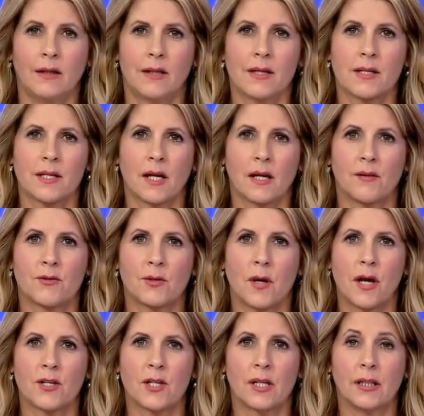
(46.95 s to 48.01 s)
This kind of
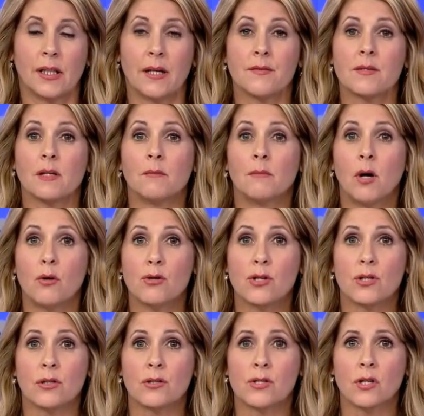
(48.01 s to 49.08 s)
tragedy leaves emotional